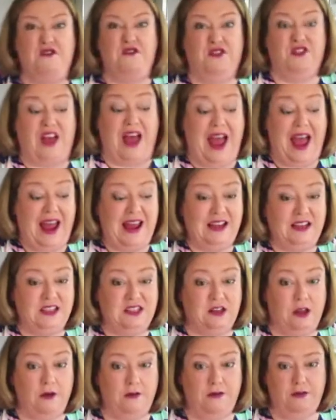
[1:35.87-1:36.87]

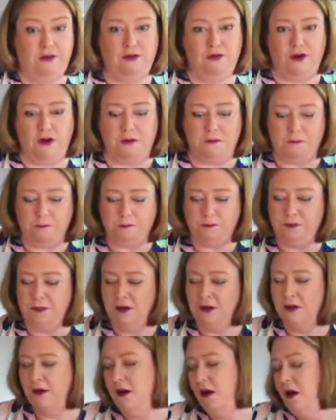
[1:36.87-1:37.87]
taste through.
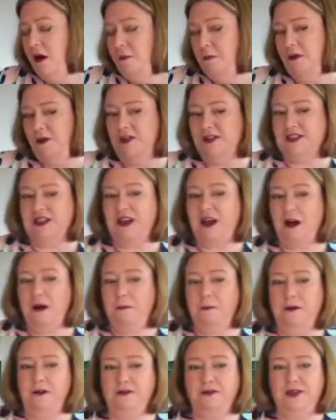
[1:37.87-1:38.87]
But there's a
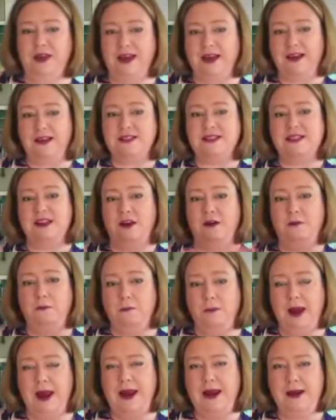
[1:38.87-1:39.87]
couple of things. So
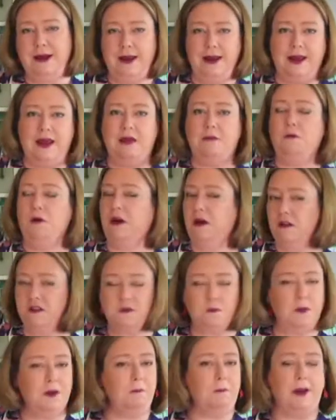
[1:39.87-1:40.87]
mainly, we're
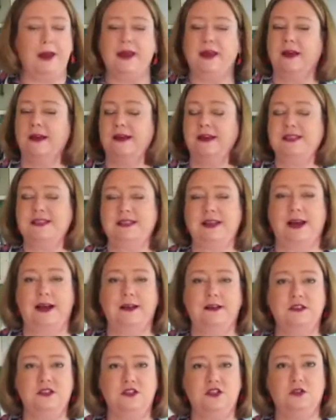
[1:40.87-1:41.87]
just be making a
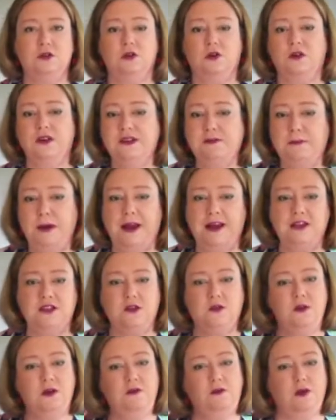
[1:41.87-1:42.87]
standard shortcrust
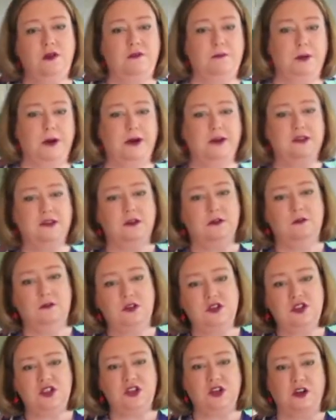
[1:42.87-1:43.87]
pastry with butter
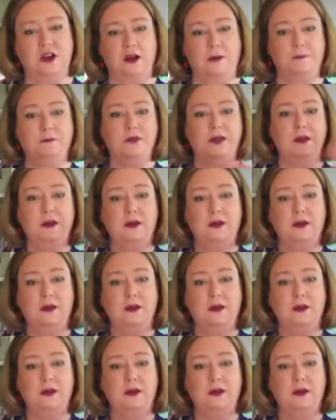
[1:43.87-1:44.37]
and sugar